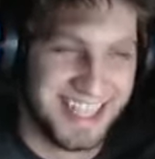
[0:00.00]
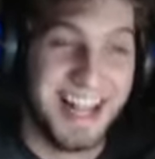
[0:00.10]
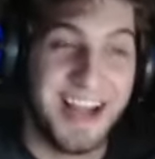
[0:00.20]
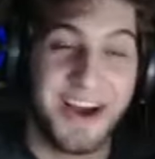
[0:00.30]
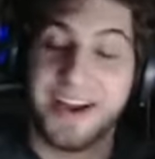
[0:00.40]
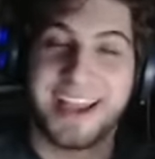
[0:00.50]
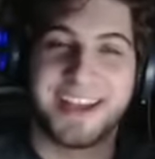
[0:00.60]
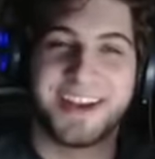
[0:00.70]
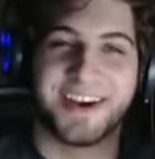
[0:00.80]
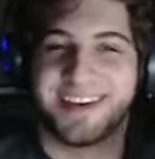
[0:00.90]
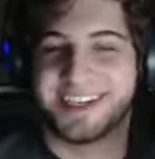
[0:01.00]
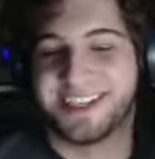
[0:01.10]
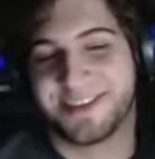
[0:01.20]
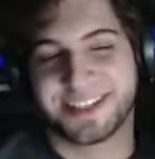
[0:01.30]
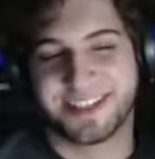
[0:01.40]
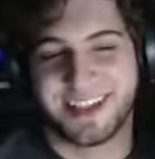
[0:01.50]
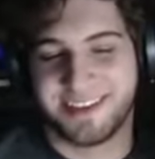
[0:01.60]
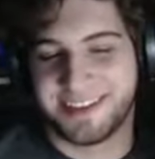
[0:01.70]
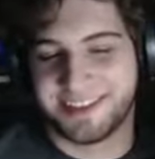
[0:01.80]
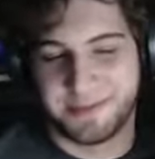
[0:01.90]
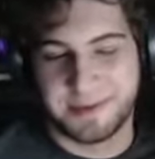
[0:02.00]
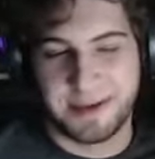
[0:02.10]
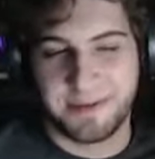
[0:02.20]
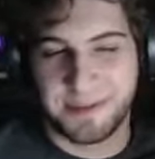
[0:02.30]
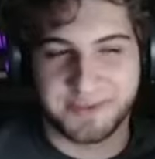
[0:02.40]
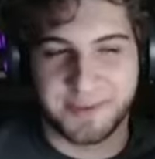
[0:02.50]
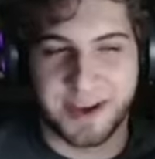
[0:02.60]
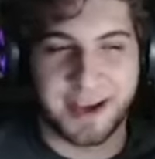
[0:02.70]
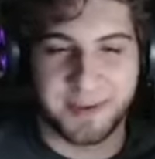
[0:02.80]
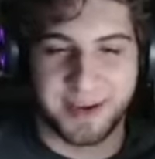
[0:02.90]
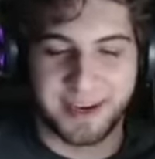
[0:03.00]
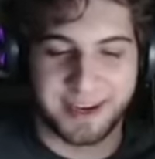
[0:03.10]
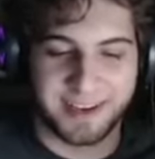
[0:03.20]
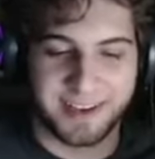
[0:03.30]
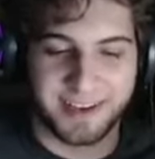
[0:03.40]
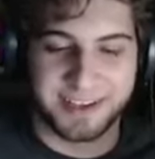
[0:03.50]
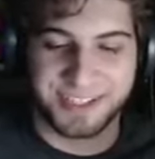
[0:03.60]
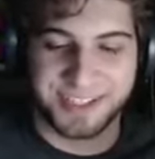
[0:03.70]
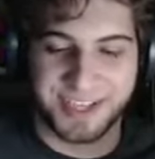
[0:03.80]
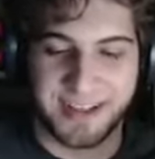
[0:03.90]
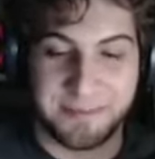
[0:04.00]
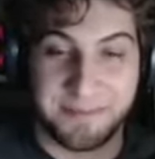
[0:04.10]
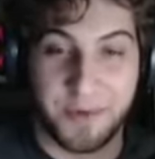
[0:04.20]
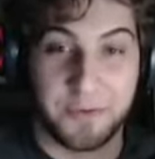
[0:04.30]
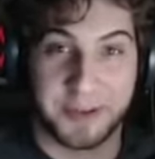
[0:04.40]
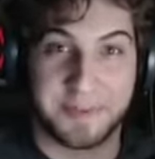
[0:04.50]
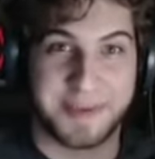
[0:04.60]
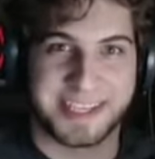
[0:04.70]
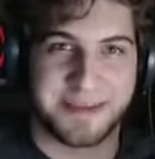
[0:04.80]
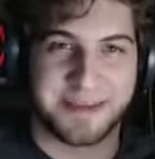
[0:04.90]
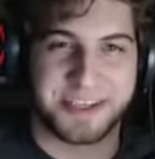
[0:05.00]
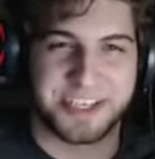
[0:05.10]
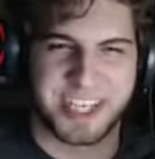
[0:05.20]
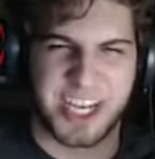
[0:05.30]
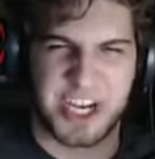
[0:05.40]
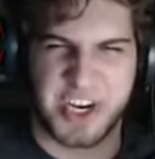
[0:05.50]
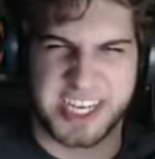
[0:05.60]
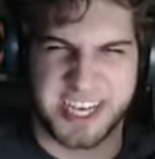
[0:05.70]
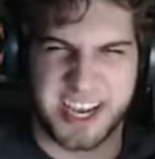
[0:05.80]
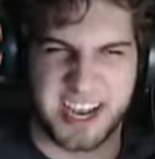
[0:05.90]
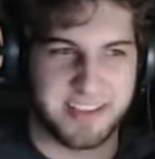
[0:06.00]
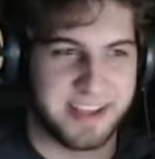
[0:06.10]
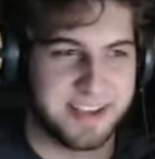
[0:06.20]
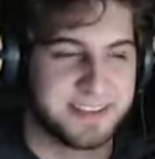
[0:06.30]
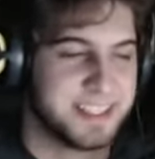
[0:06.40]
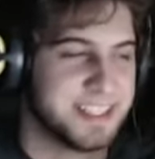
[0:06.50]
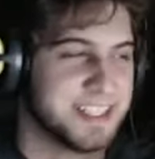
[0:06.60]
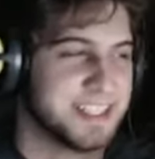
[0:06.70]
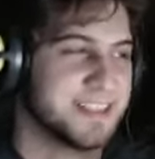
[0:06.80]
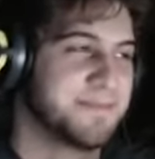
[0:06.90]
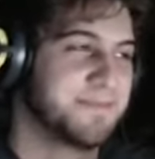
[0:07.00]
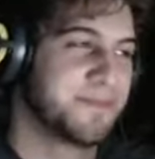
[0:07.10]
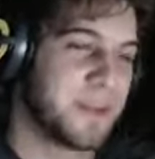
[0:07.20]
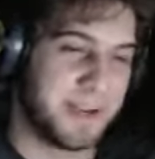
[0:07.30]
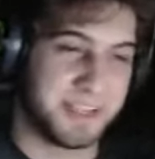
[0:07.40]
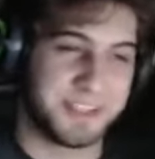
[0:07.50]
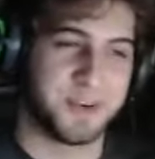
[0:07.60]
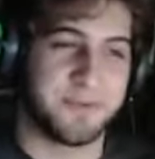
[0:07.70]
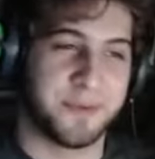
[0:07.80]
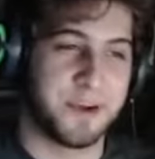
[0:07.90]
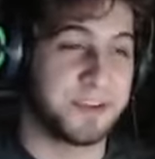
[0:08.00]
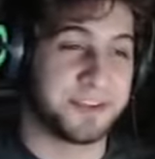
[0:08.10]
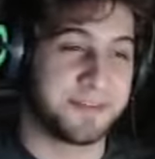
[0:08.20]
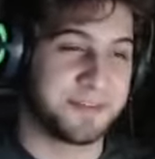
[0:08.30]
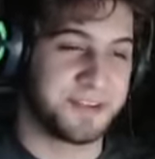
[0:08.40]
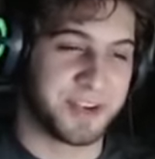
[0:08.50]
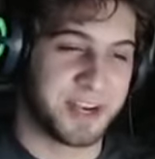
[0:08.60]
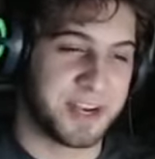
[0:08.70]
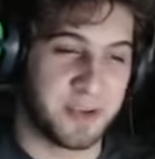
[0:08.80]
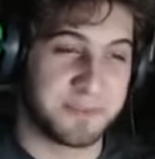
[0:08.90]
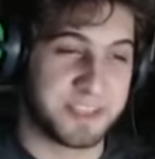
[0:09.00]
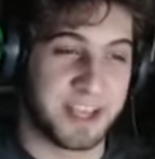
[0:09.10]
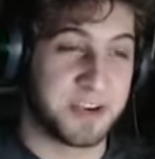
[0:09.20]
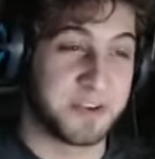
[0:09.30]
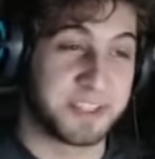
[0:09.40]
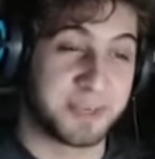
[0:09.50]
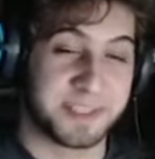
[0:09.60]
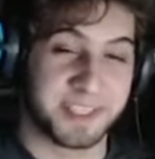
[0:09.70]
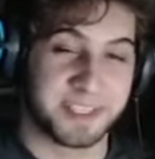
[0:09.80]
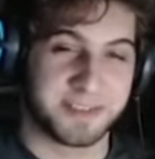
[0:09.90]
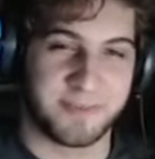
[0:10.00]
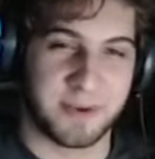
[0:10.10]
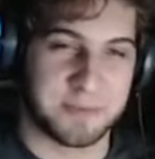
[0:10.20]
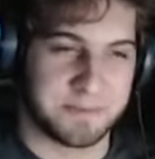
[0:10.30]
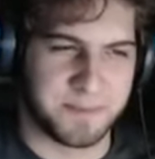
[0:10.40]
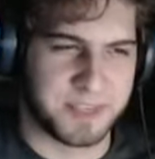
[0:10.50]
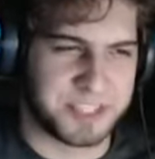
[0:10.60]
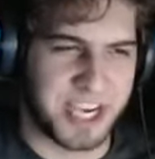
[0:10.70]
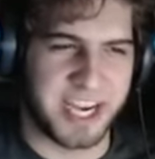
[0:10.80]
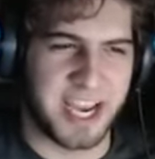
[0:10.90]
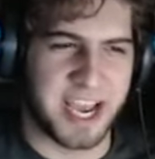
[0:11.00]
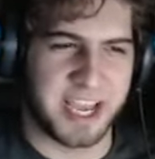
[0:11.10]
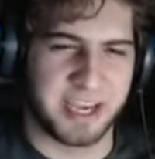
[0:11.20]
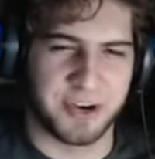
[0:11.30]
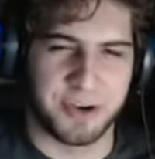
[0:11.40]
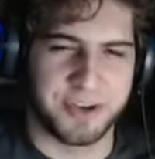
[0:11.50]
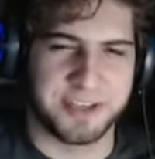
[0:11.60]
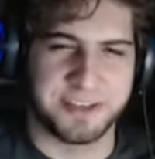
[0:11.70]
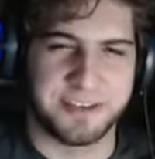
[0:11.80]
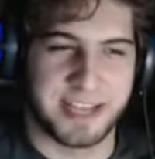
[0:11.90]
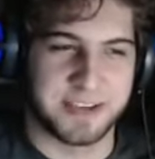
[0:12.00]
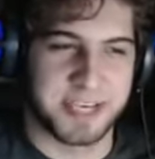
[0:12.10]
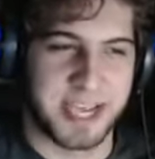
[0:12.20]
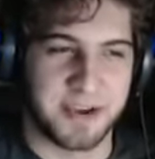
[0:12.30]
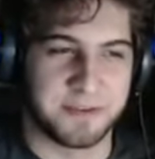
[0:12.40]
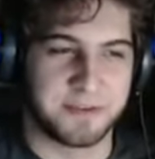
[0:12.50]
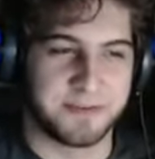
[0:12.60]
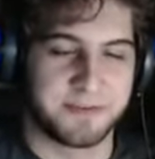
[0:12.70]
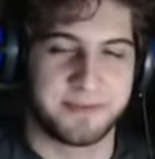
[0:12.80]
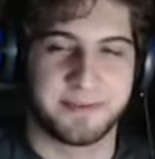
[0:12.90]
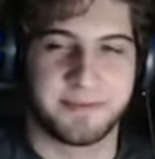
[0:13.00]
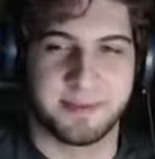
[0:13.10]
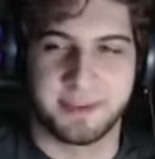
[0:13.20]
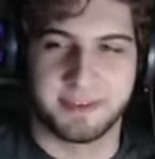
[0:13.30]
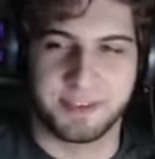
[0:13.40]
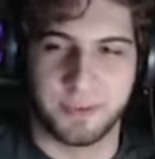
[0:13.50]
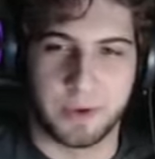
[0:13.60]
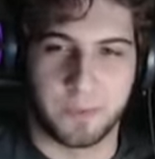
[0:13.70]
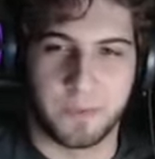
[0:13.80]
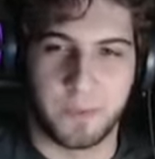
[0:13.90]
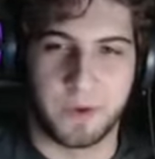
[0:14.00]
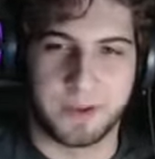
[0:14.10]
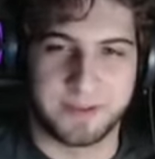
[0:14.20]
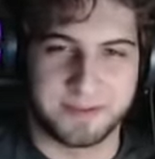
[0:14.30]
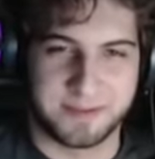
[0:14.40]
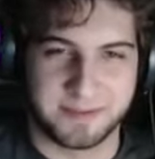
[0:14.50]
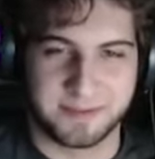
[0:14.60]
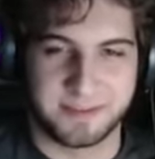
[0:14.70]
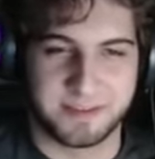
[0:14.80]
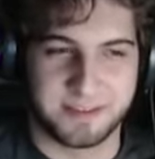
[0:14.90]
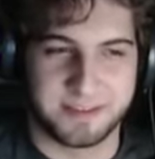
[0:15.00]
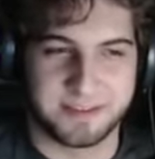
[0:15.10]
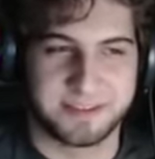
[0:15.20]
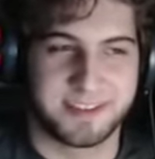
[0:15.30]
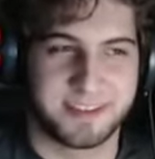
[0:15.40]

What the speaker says: Oh yeah, no. I mean, she wasn't. I mean, everything's fine. I mean, she's not overly pissed at me. She's just like, you're a dick. I mean, it's your own fault. You took an unknown substance from a shady guy in a hood downtown. Well, but she was drunk and you were sober.